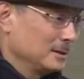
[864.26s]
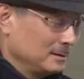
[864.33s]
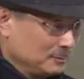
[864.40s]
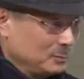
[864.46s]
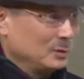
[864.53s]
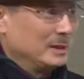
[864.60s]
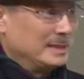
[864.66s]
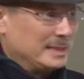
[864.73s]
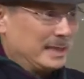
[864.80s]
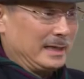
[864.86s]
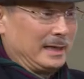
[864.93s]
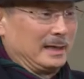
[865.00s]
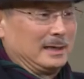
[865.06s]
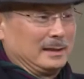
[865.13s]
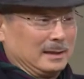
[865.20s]
each have
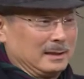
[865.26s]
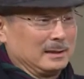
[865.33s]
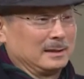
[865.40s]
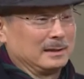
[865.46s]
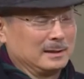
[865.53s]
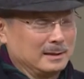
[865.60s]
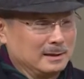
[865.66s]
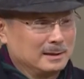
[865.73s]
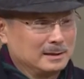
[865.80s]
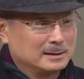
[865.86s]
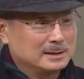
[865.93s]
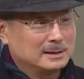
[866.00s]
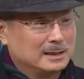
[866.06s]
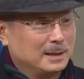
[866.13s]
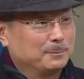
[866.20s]
their own value
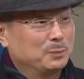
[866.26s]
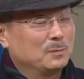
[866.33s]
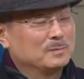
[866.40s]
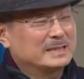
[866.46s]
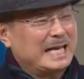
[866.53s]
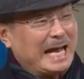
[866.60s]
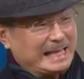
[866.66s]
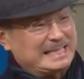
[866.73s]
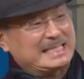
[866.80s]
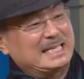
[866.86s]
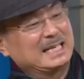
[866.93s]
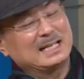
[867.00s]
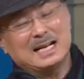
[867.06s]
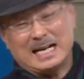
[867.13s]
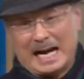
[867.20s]
and their own
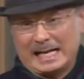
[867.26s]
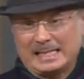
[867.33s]
worth.